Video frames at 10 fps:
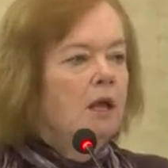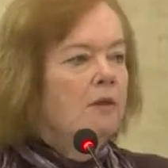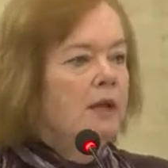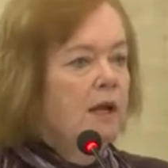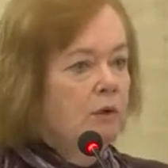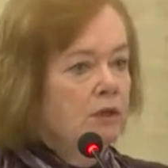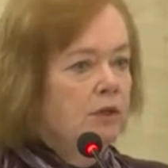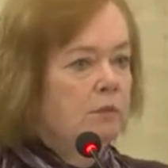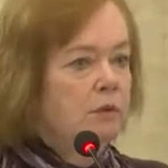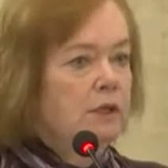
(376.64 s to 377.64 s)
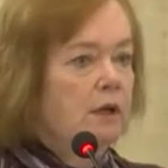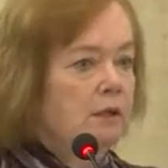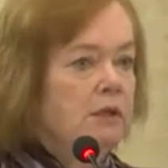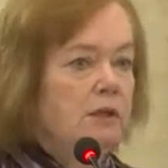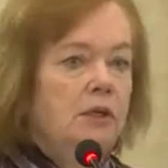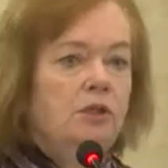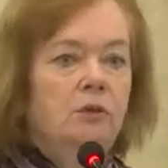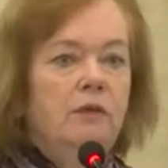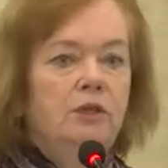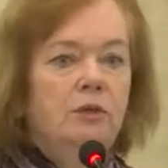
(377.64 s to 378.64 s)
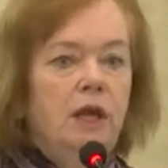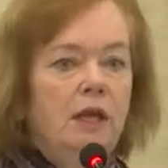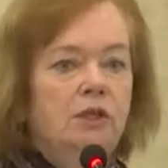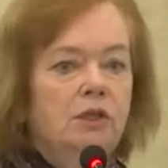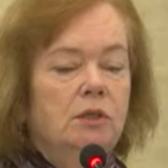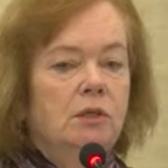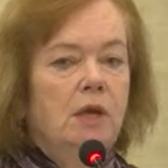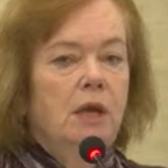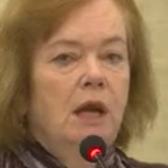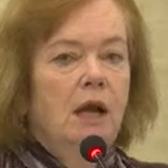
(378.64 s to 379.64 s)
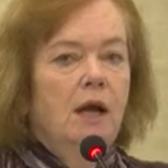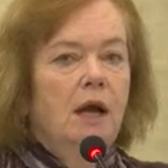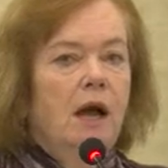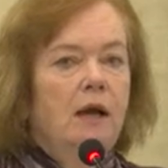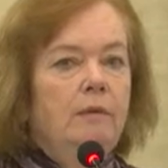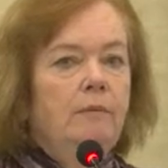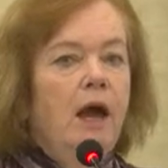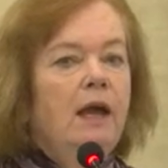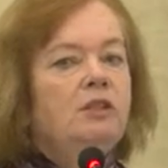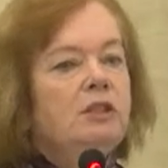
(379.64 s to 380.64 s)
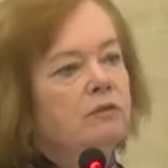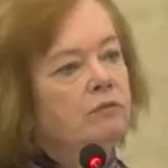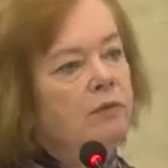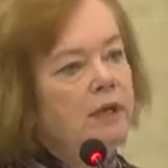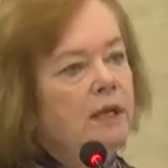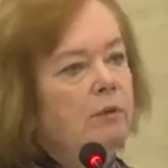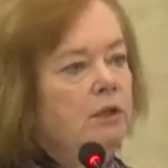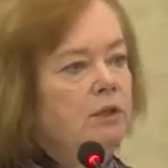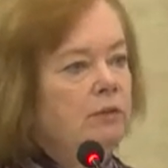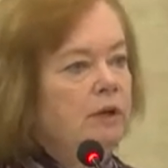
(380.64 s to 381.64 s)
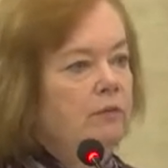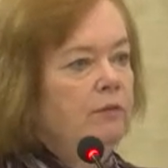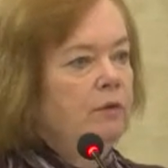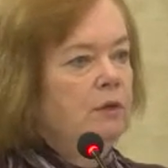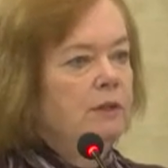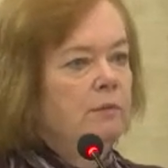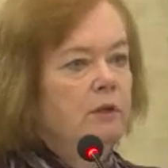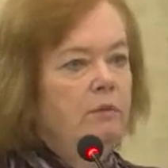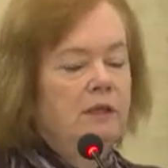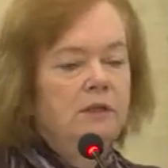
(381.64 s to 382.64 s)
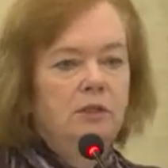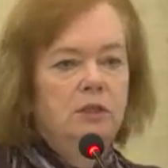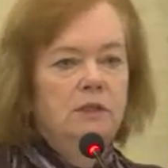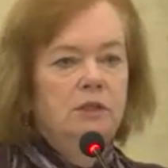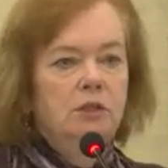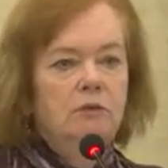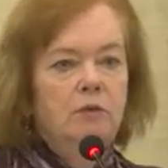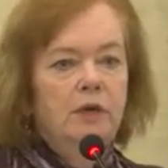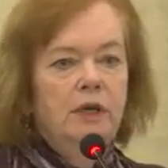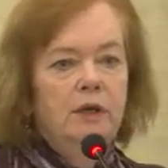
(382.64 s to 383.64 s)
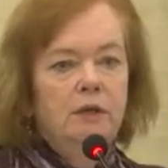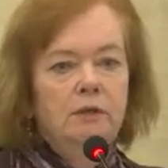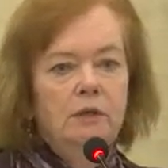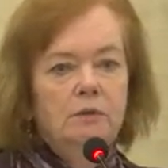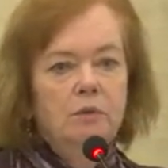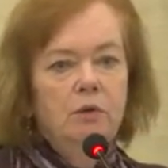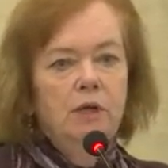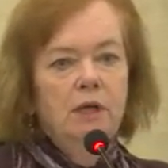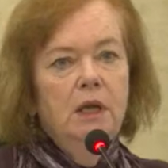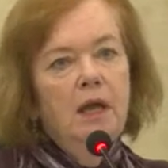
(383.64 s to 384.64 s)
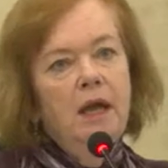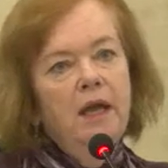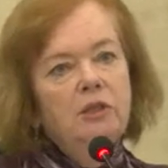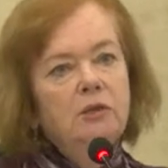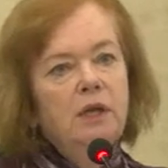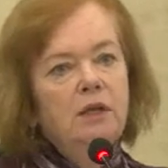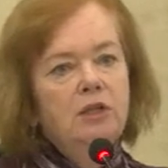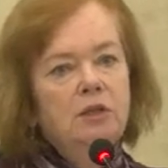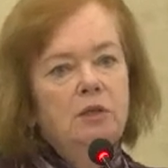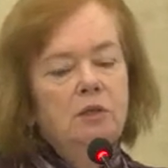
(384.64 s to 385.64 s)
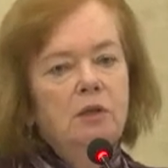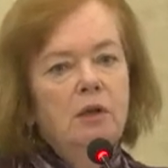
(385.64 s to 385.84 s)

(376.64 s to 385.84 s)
Then I want to turn to the issue of education. I just really want to reinforce some of the messages that you've already heard this morning. Education